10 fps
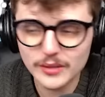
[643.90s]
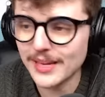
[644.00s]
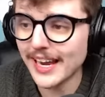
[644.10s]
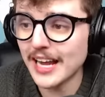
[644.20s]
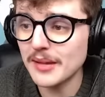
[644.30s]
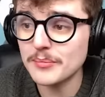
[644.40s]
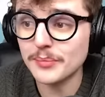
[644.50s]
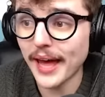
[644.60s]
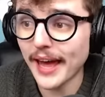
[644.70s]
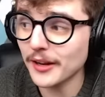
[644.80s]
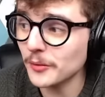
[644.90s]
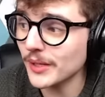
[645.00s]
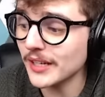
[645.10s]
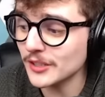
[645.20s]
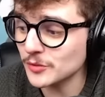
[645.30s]
Man, I am bad at
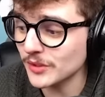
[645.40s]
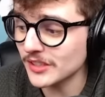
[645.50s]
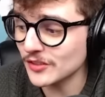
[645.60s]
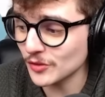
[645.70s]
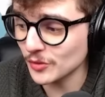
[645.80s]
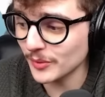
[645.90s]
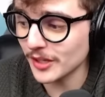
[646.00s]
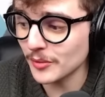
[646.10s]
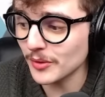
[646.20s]
reading is what this is making me